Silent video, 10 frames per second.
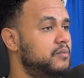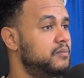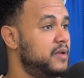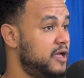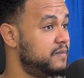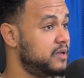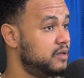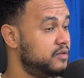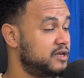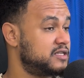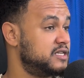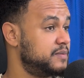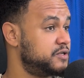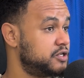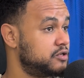Maybe the
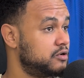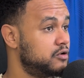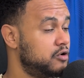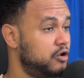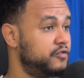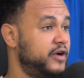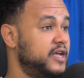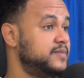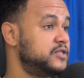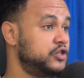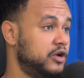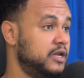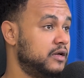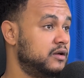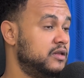exception of Raheem
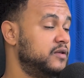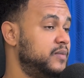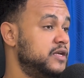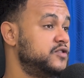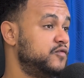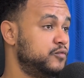Sterling in the place of